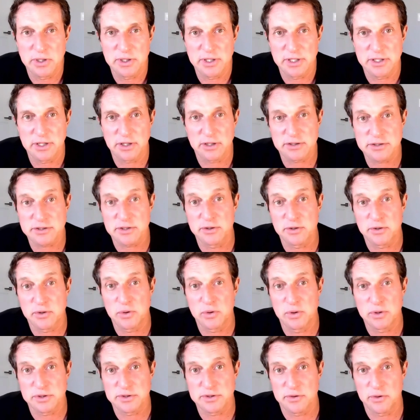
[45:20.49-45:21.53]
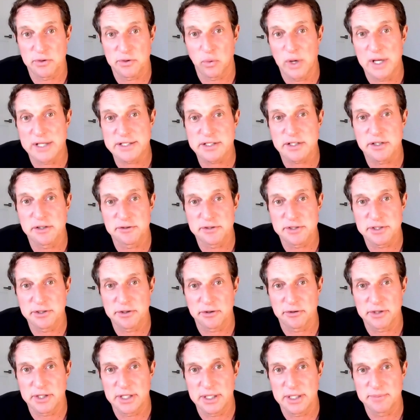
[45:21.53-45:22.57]
They took us on tours of the West Coast SEAL
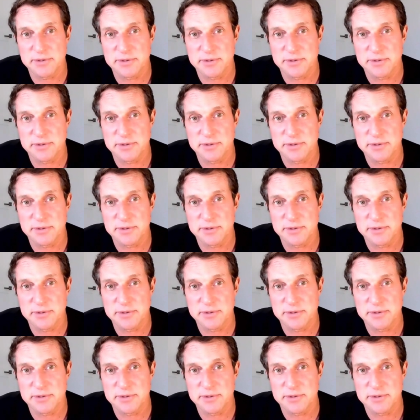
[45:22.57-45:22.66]
team.